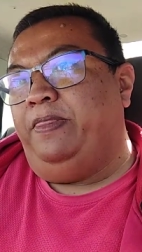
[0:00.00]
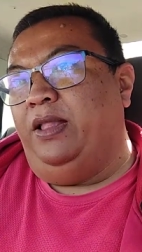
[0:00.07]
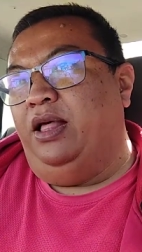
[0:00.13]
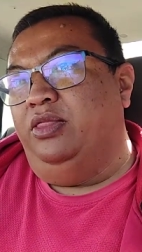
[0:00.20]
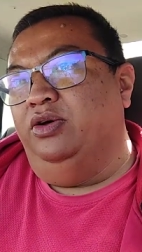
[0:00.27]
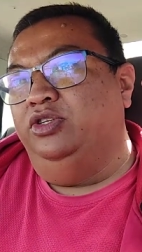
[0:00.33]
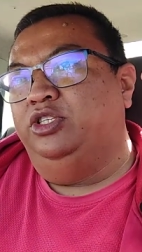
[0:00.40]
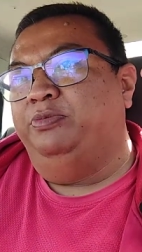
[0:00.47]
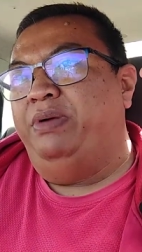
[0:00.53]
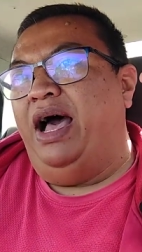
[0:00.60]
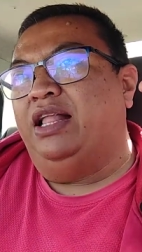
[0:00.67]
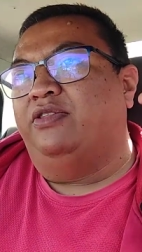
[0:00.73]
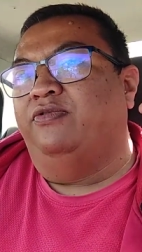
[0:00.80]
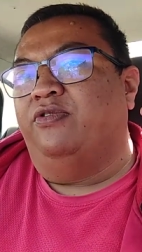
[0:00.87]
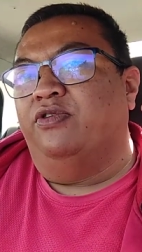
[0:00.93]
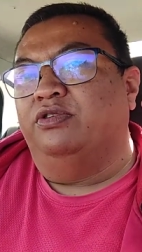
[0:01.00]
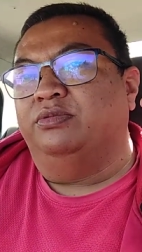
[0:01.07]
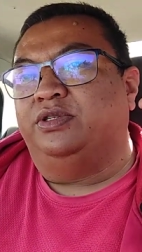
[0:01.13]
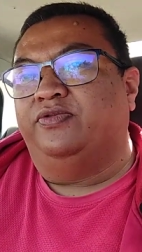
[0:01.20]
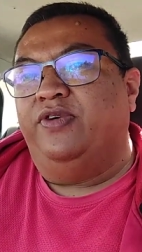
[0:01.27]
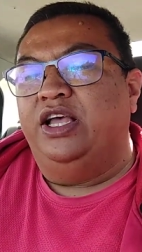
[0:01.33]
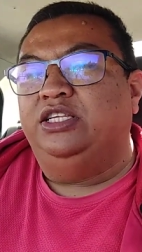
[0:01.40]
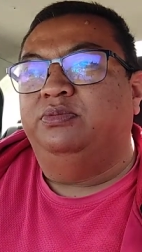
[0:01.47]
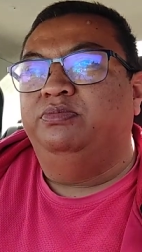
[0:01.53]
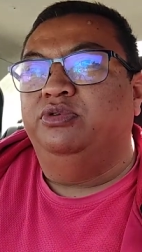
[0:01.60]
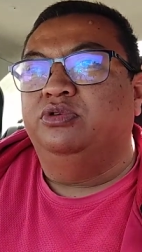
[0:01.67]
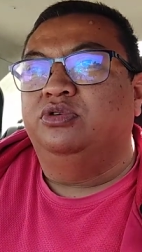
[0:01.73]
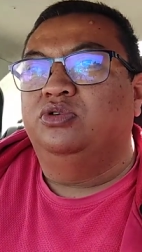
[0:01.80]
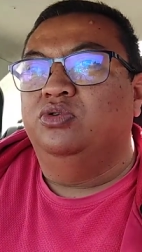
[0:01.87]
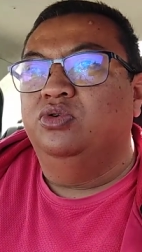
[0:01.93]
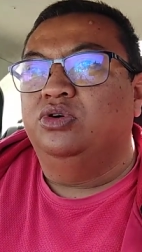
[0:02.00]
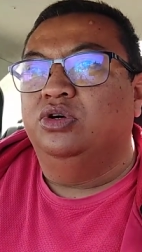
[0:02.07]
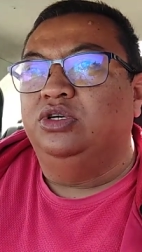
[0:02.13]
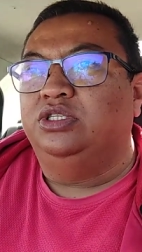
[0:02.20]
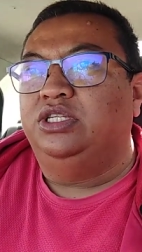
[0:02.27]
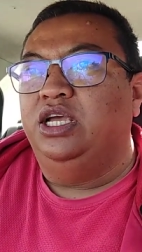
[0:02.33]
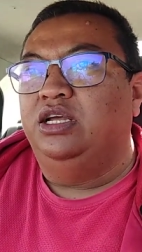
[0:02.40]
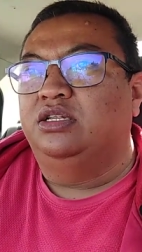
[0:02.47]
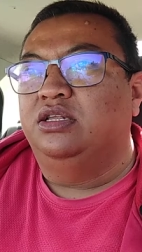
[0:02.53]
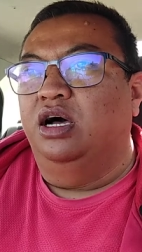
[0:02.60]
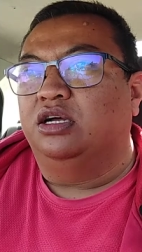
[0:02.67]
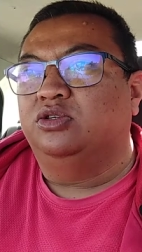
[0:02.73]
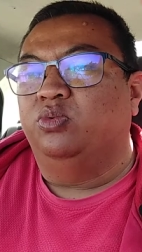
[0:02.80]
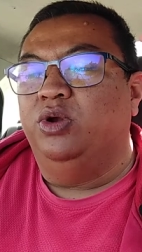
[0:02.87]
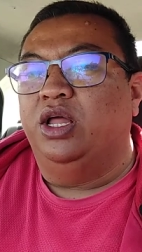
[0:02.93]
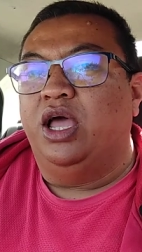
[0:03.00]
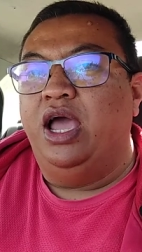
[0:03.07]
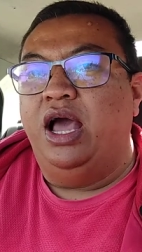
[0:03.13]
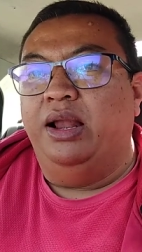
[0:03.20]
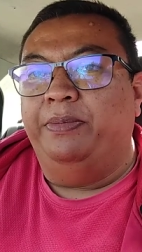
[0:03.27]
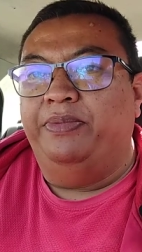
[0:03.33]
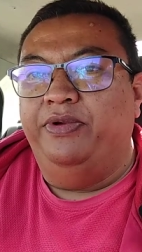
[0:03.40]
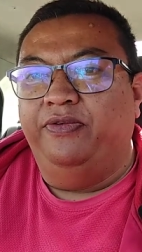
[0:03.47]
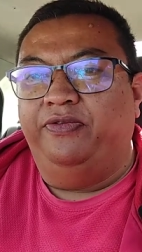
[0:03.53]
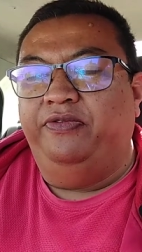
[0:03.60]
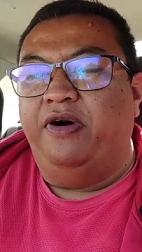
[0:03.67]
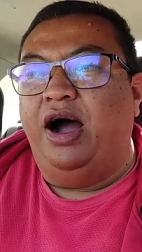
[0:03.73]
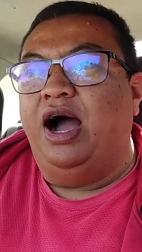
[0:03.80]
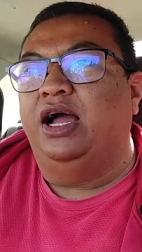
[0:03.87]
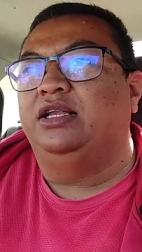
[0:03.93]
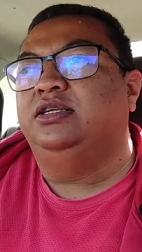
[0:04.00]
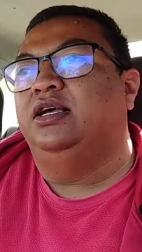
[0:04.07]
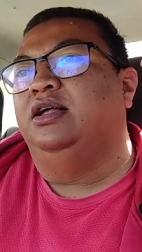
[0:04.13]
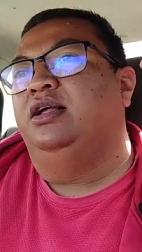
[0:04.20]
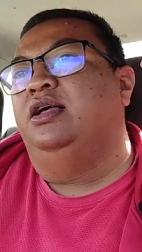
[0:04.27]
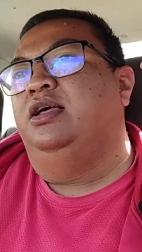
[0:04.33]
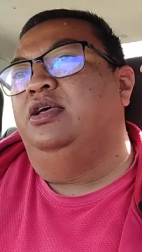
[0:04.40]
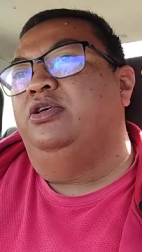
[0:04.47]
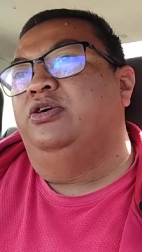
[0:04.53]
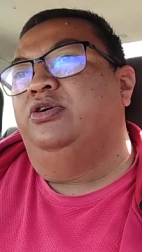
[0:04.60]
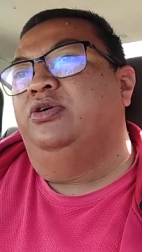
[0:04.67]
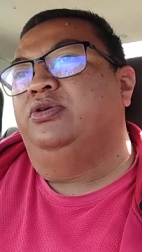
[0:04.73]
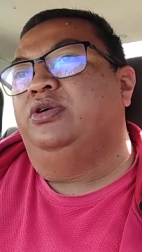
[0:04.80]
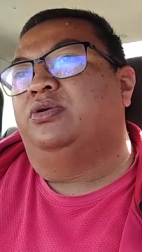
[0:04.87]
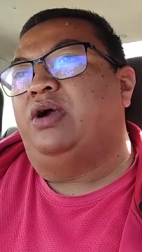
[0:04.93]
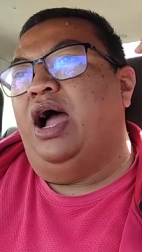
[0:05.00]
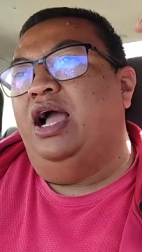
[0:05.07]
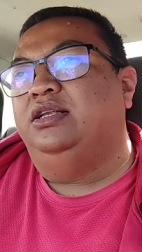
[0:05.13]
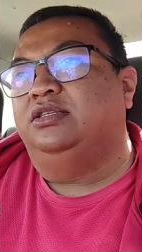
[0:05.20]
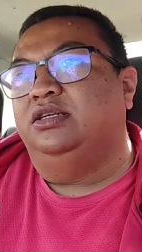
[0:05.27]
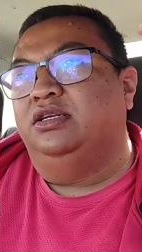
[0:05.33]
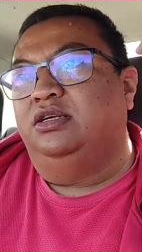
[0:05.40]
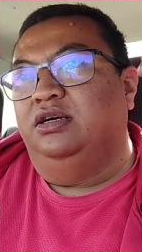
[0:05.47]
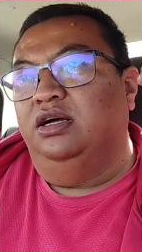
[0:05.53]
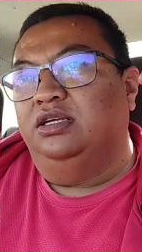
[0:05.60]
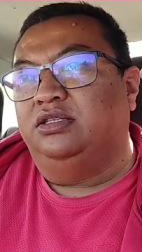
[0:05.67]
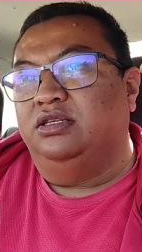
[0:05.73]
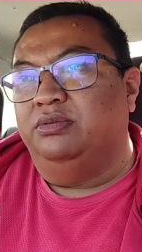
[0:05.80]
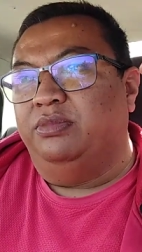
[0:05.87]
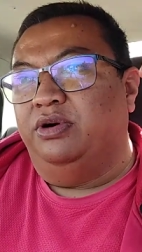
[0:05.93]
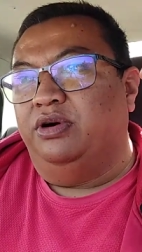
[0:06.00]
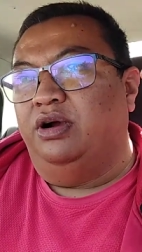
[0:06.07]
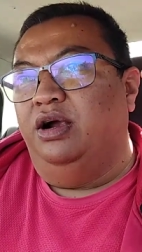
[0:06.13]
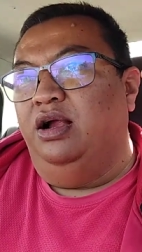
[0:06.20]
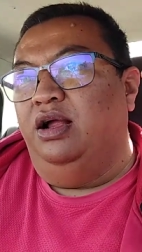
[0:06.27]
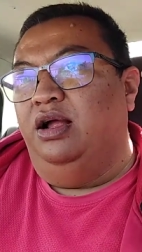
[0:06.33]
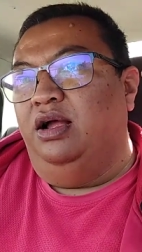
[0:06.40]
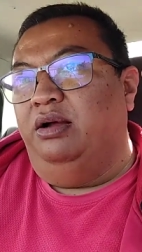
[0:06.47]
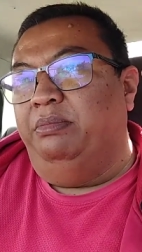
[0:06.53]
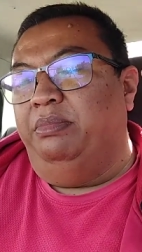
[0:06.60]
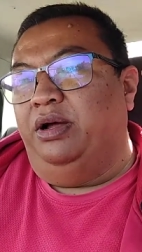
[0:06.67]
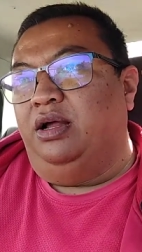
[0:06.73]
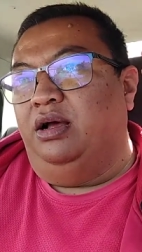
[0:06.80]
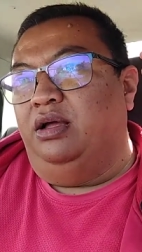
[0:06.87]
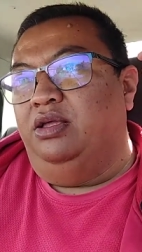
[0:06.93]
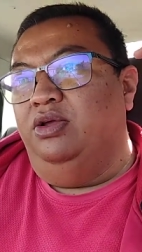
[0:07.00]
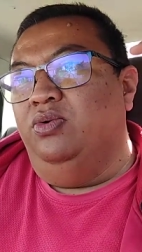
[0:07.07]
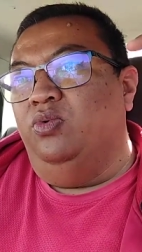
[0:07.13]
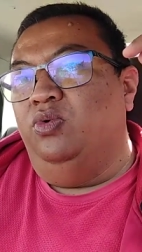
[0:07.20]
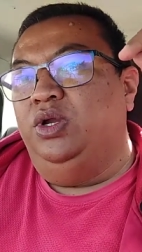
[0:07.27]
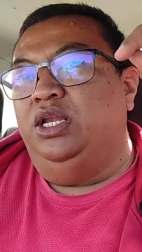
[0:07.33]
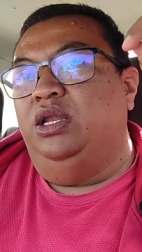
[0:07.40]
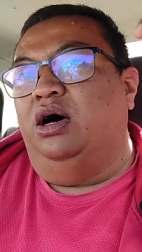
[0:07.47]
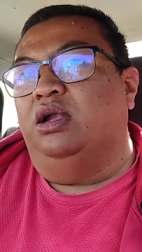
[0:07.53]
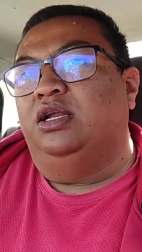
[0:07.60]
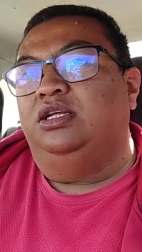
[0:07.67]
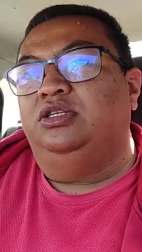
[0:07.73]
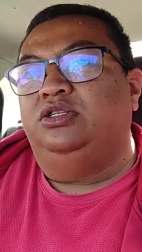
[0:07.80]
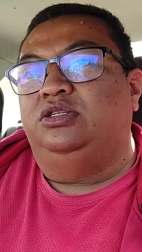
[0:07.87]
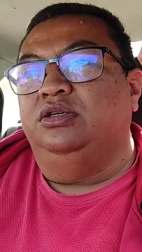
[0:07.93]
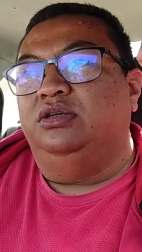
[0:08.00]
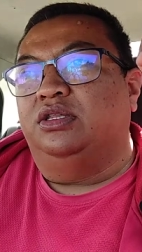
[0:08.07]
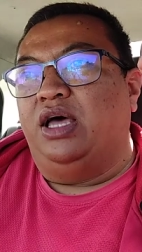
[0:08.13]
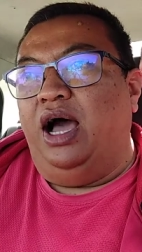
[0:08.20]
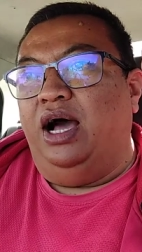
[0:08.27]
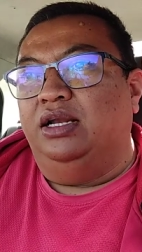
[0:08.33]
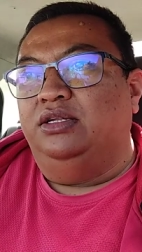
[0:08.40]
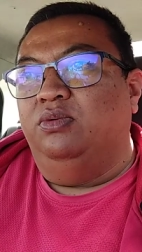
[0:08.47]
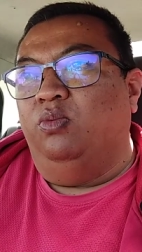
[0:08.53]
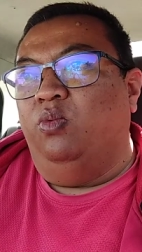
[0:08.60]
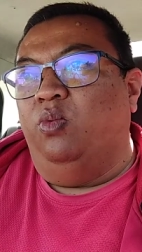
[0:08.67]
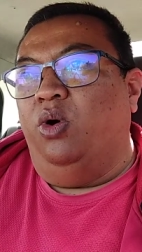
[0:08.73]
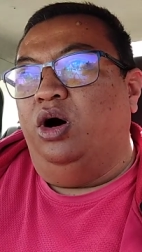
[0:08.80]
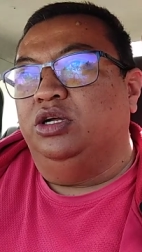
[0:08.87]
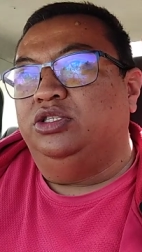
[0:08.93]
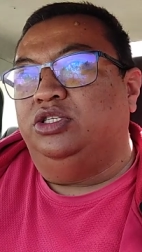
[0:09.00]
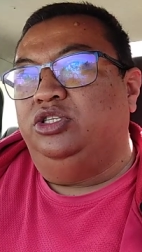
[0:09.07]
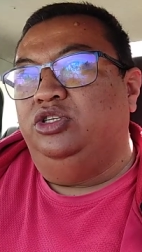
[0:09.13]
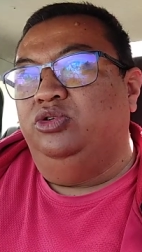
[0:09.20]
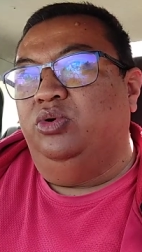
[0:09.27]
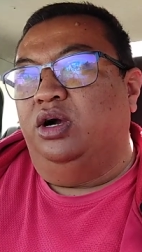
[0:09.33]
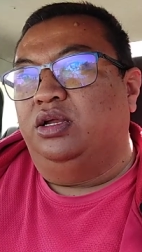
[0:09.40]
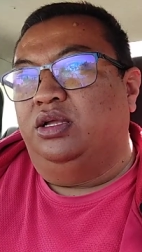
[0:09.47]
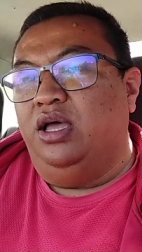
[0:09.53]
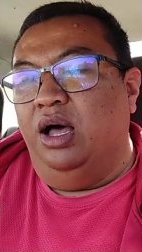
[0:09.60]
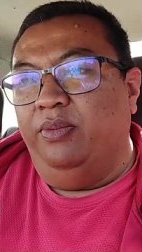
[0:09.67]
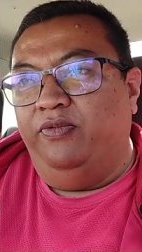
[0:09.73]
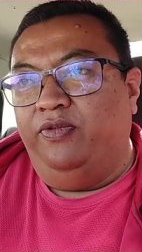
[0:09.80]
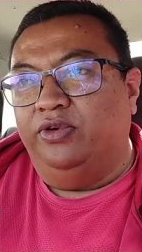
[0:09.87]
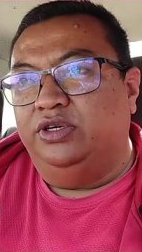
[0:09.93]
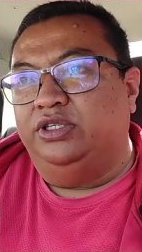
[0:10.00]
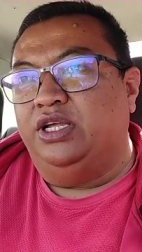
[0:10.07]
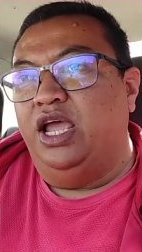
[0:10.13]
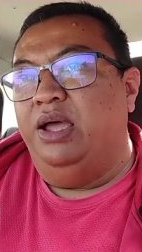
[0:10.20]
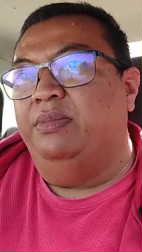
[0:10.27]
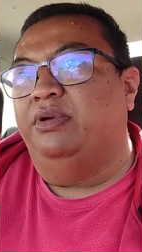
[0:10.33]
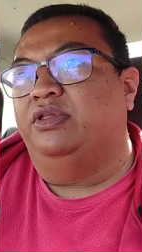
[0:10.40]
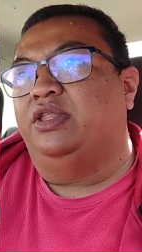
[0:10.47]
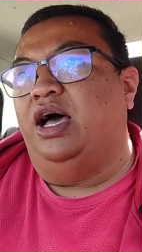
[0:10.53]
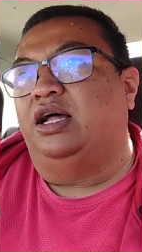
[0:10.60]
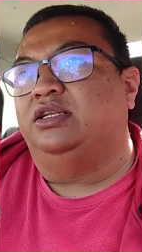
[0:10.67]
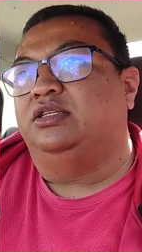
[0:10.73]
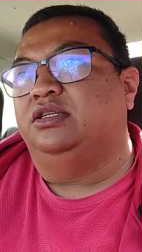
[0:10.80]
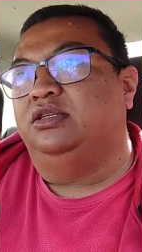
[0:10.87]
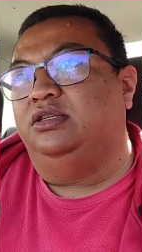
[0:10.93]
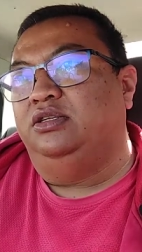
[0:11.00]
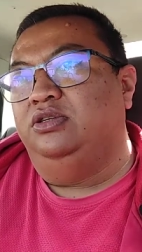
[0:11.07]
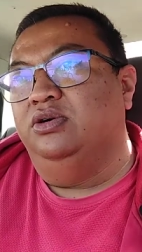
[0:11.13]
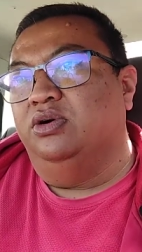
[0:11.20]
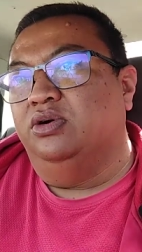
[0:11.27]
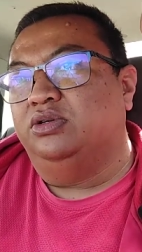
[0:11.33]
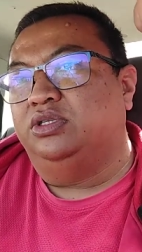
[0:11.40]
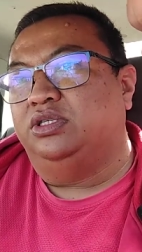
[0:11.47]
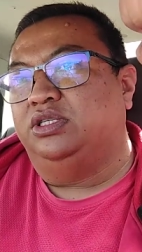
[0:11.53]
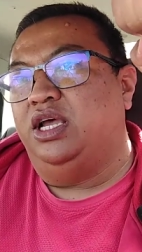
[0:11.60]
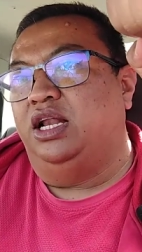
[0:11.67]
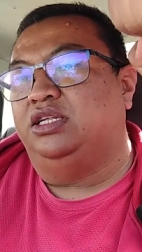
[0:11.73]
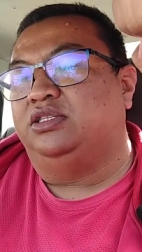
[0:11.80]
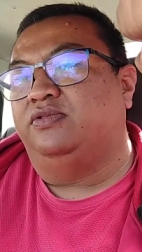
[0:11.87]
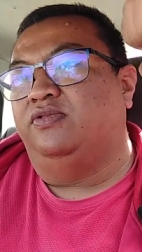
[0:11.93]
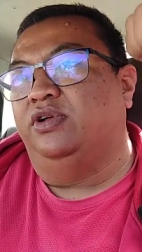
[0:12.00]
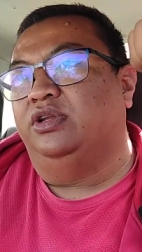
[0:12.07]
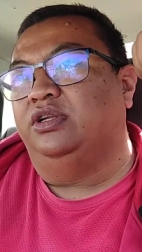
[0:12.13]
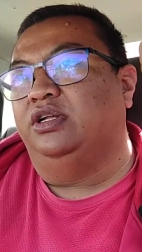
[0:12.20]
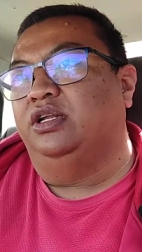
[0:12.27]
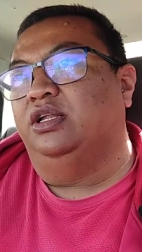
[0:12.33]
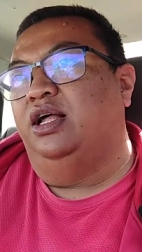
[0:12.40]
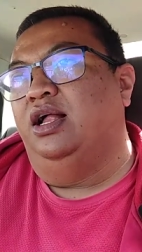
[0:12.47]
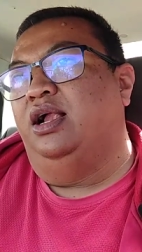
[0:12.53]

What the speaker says: those platforms, Facebook, Google, TikToks, will help you find, your ideal customer. But you will only do that once you are comfortable that your sales funnel